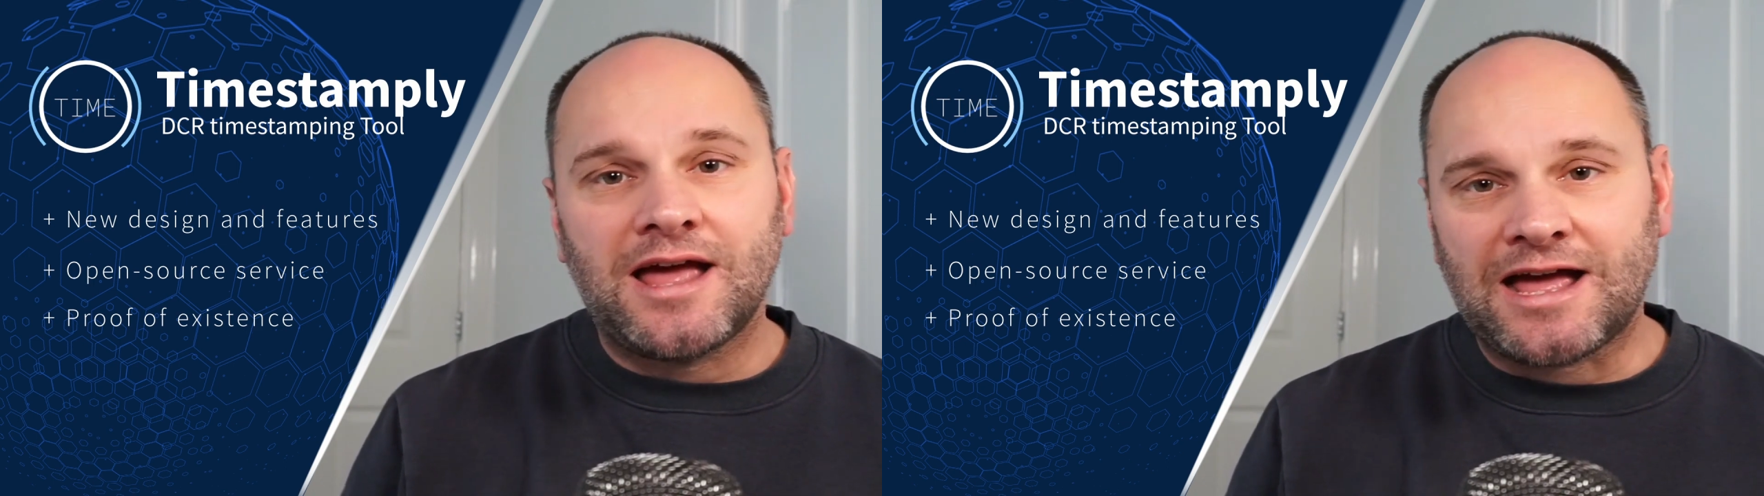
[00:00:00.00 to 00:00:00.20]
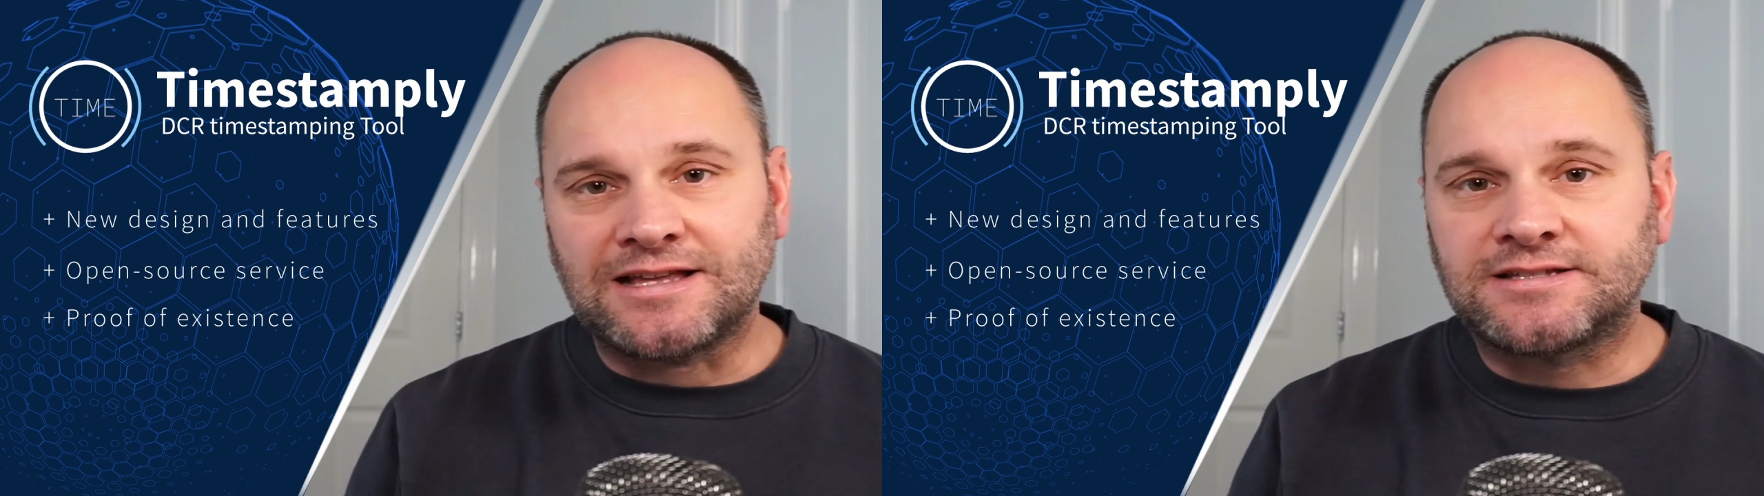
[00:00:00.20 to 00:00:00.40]

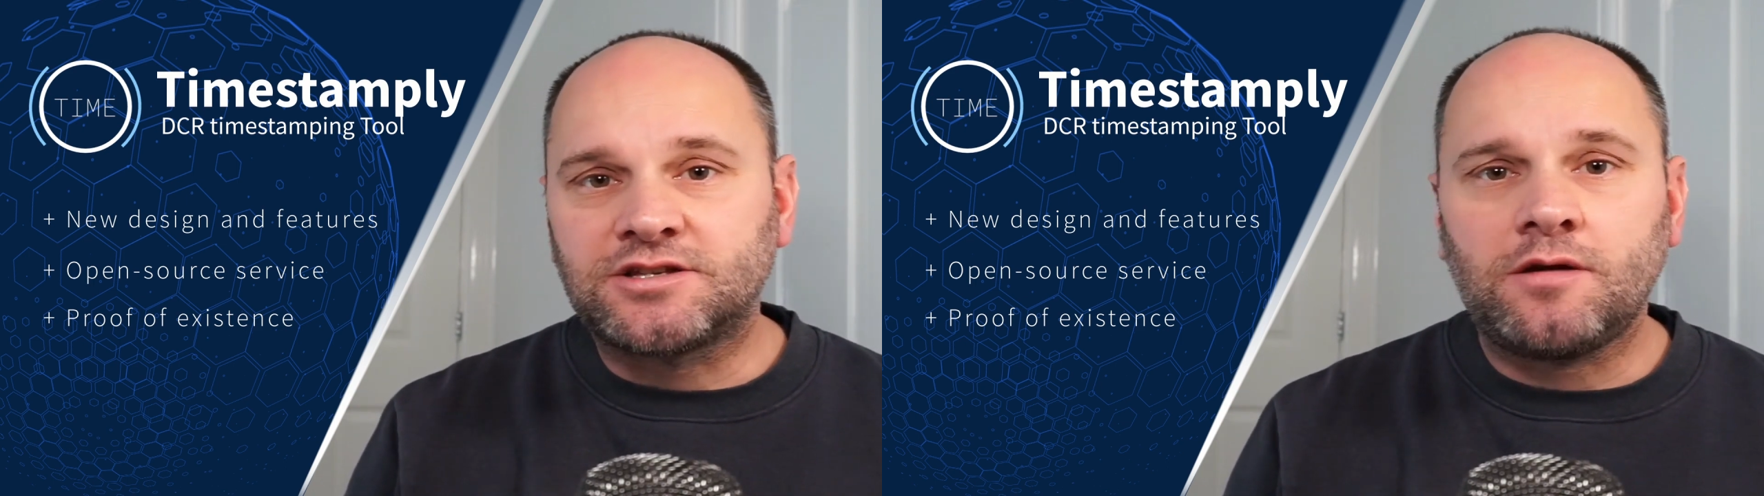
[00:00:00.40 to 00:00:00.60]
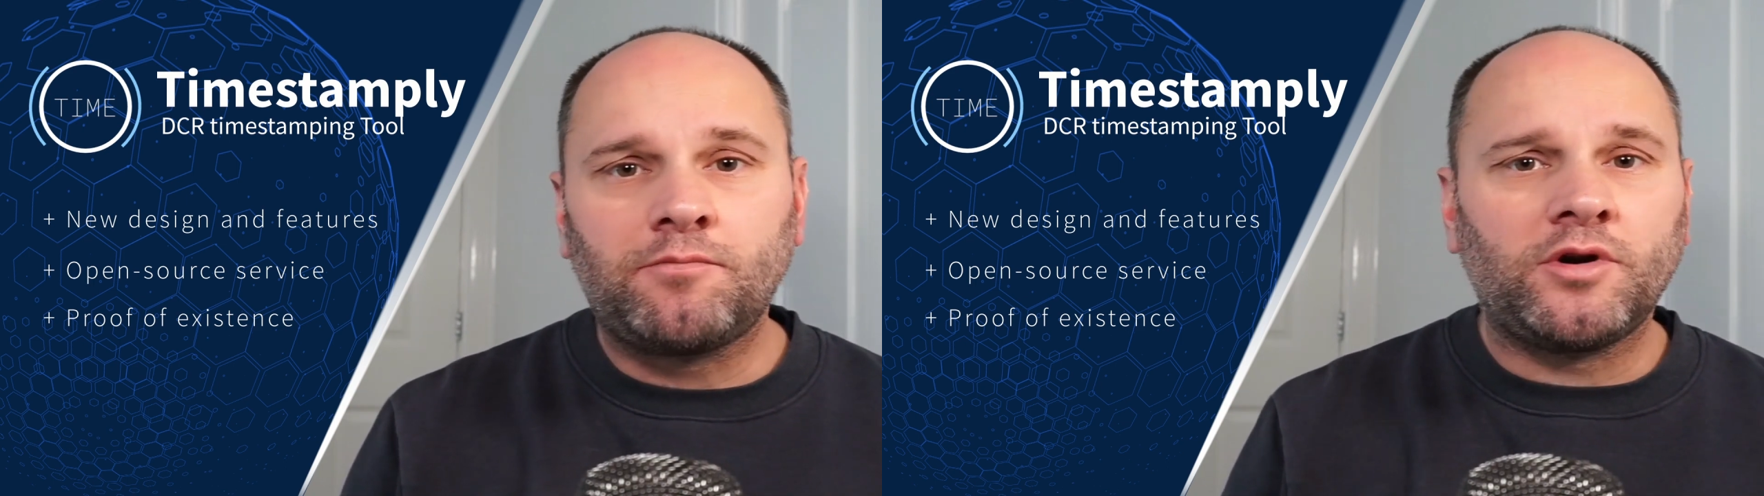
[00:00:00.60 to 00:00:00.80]
at a
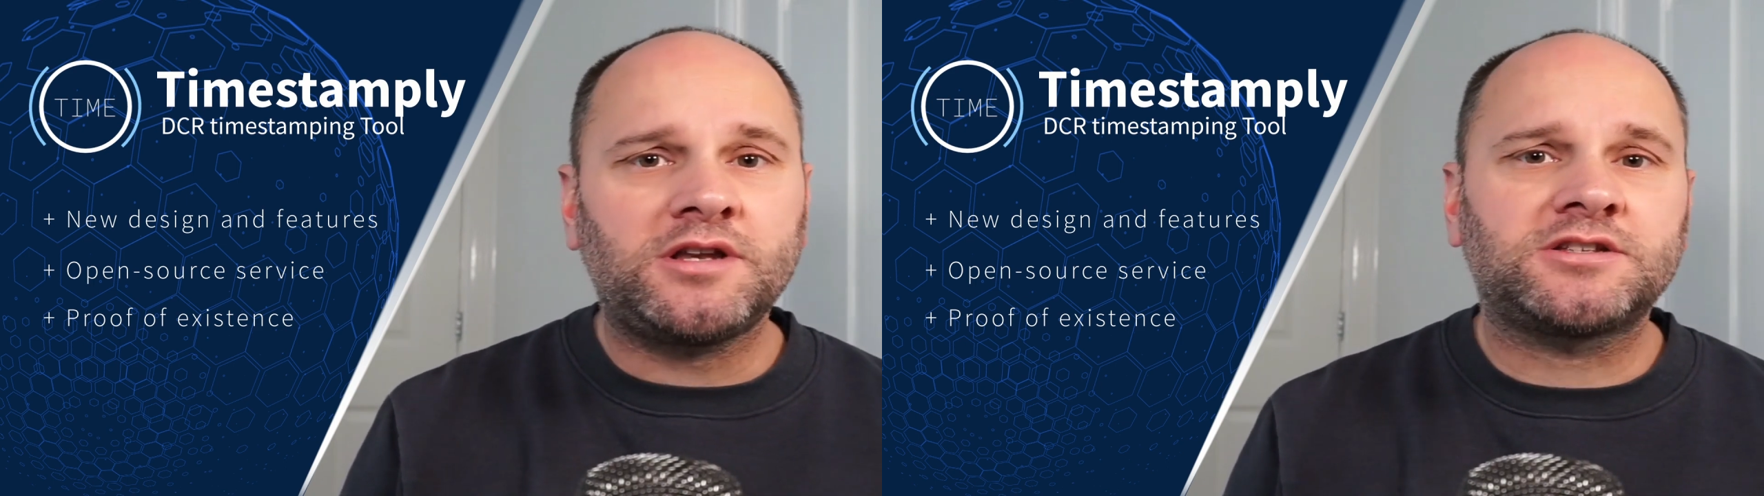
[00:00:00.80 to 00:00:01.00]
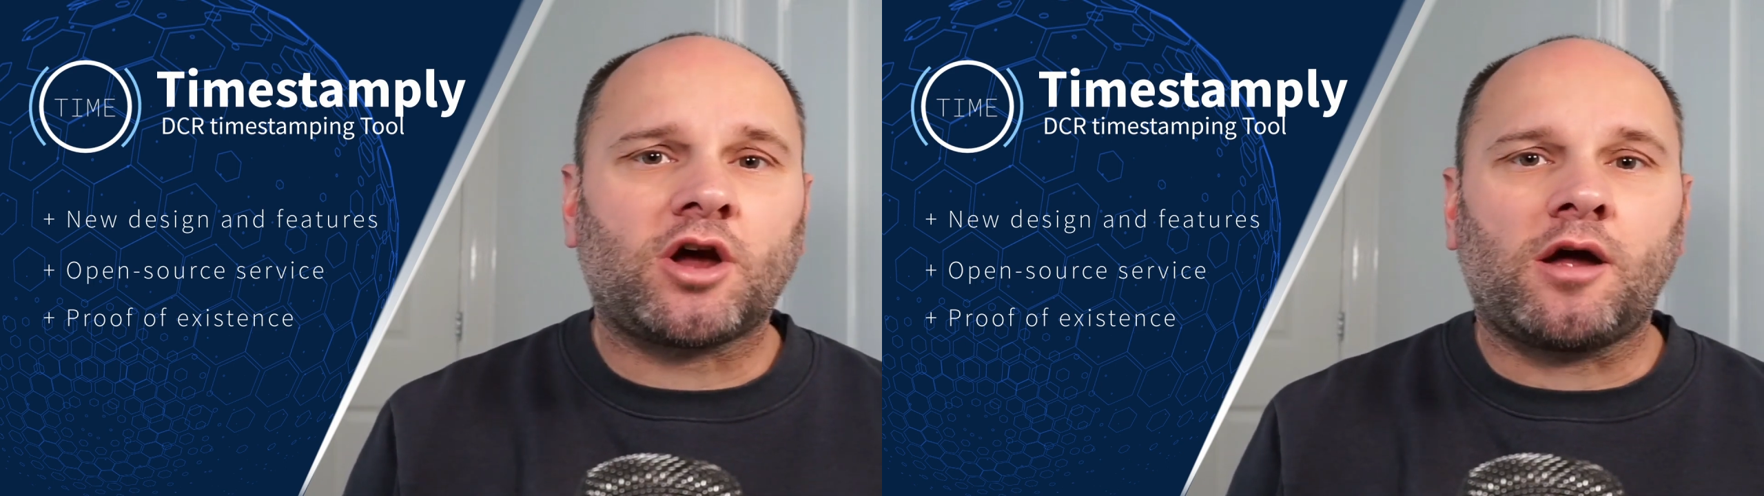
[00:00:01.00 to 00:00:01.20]
certain point
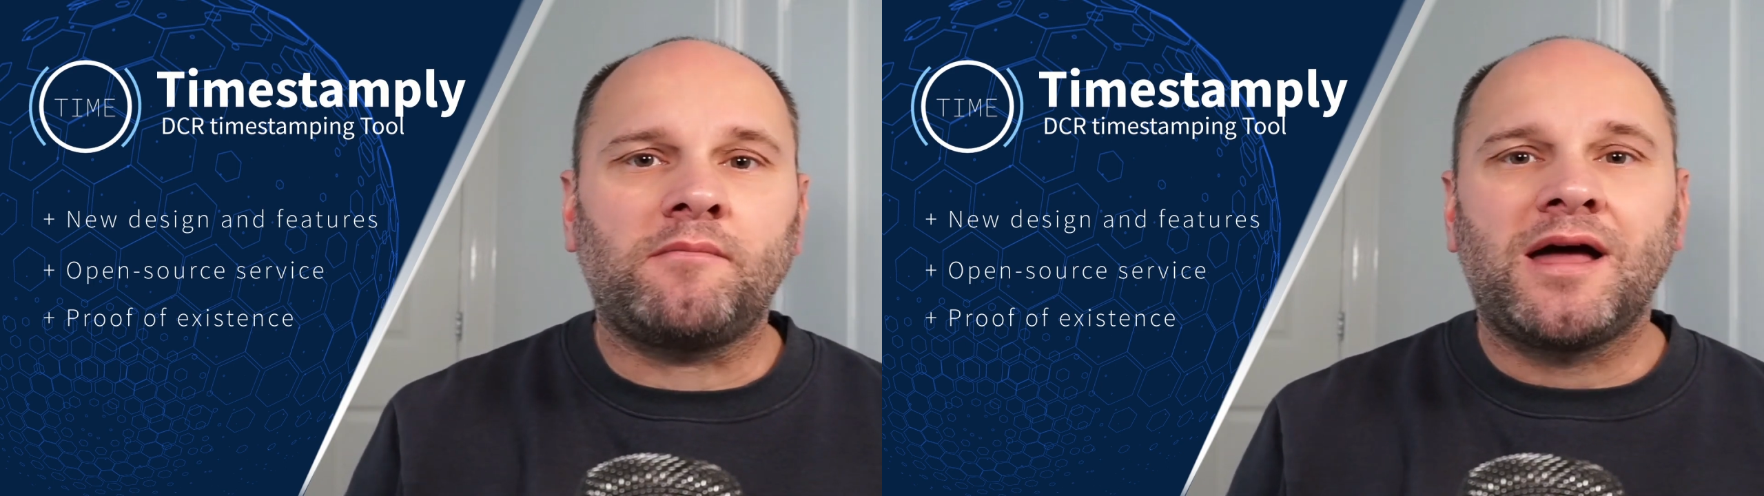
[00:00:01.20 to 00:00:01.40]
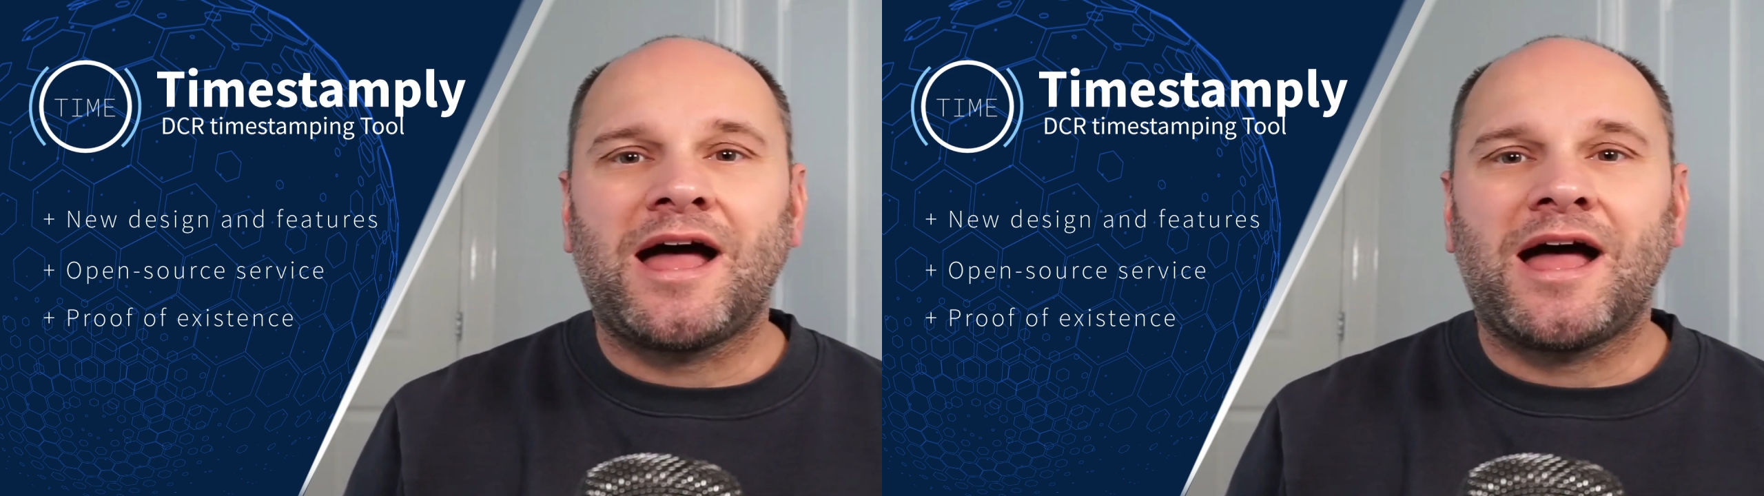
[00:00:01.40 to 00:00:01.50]
in time